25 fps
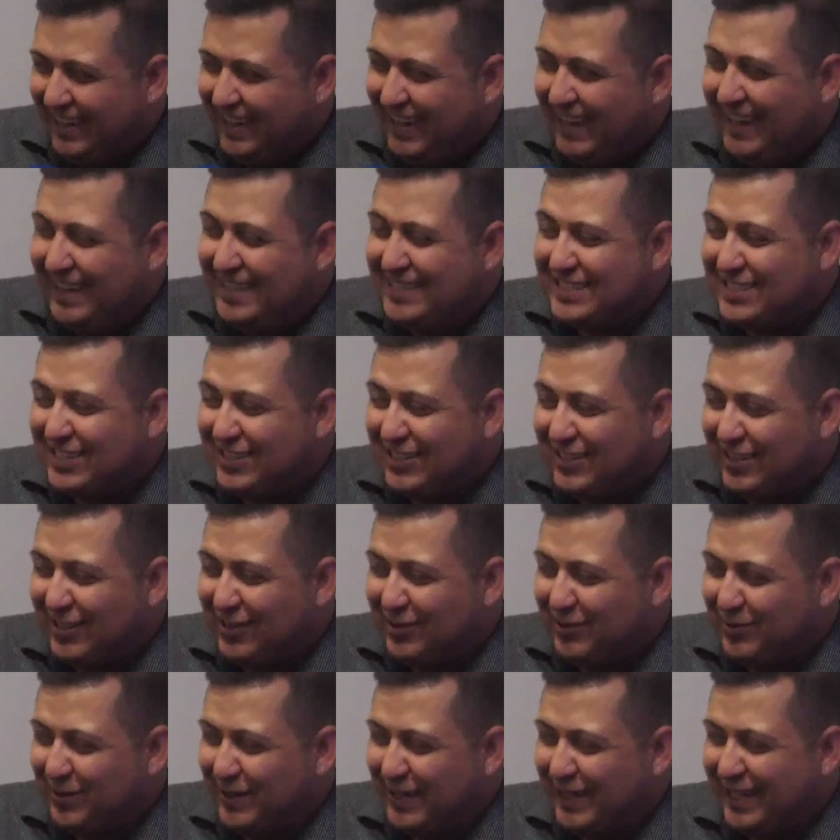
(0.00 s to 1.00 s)
I
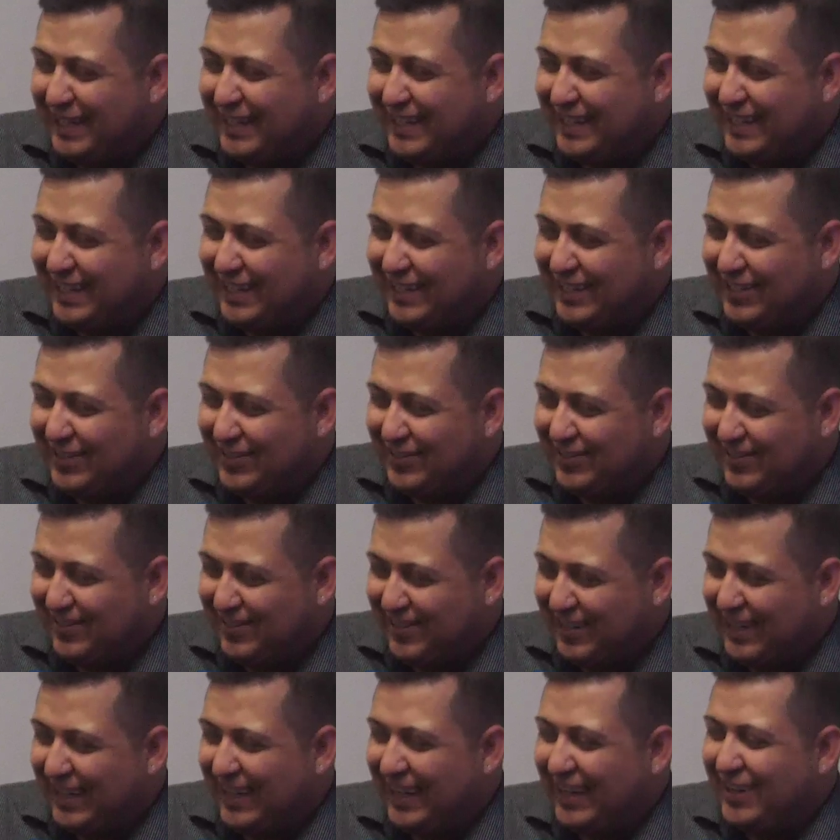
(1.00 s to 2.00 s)
saw a wig that you
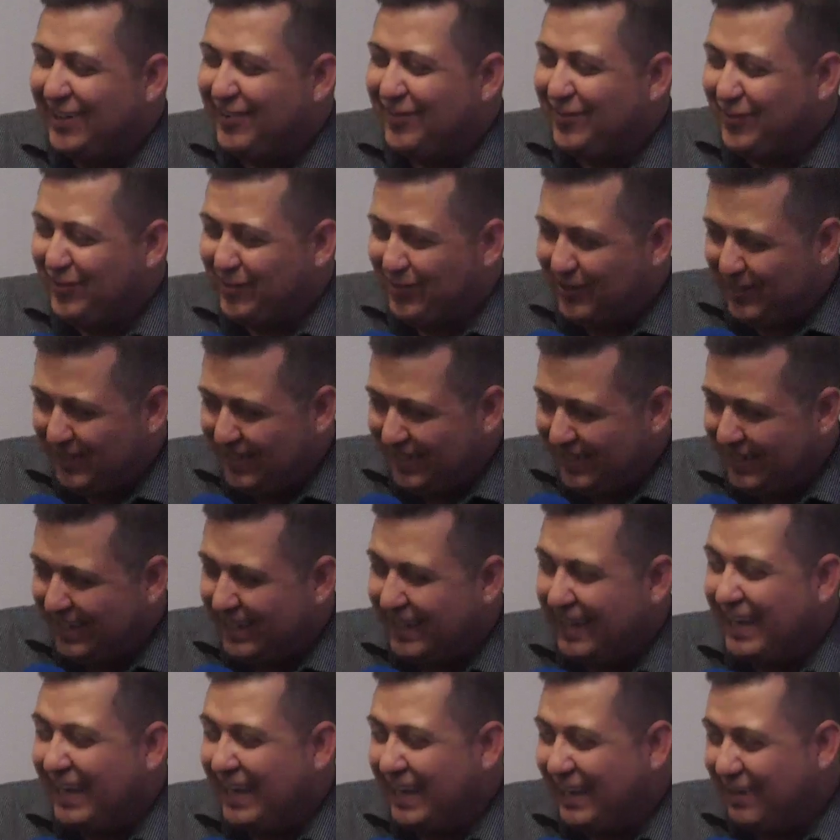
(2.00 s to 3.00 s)
created
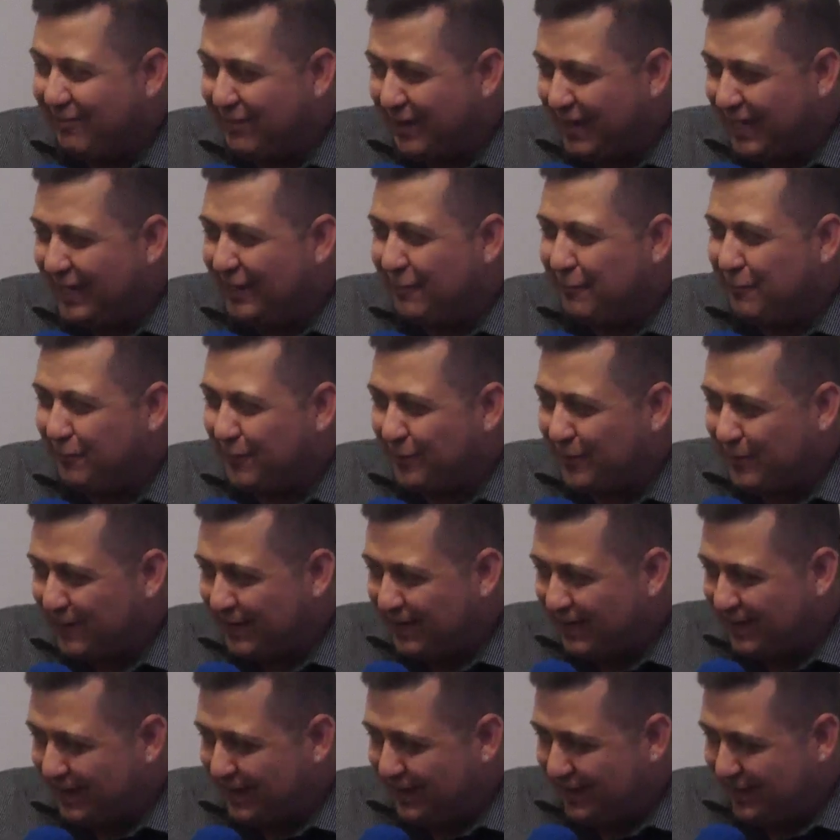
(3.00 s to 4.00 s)
handmade for
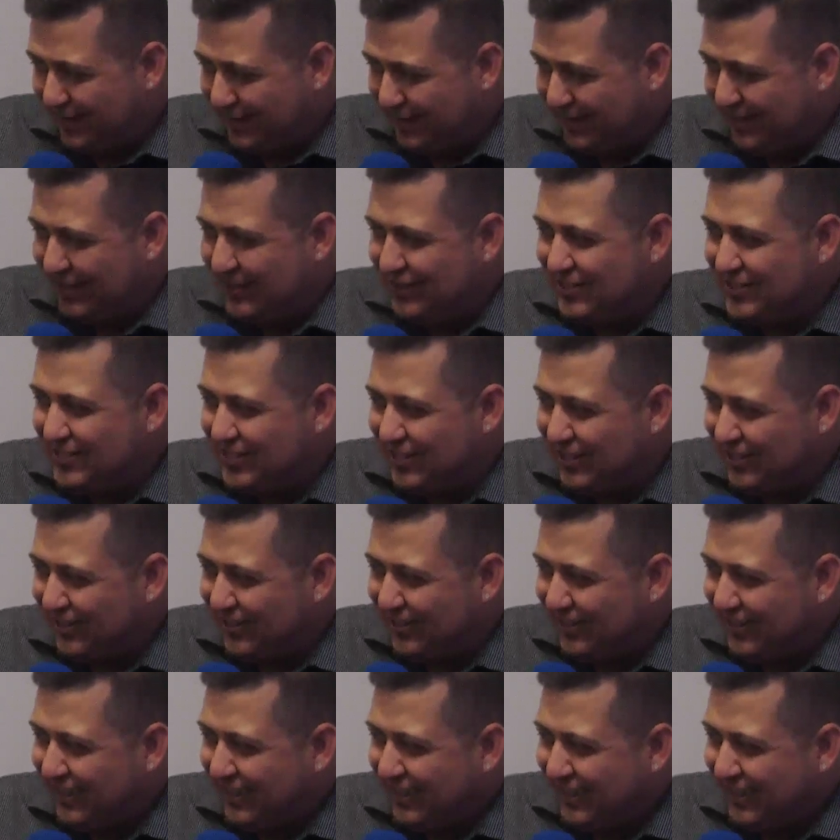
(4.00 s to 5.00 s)
the new show.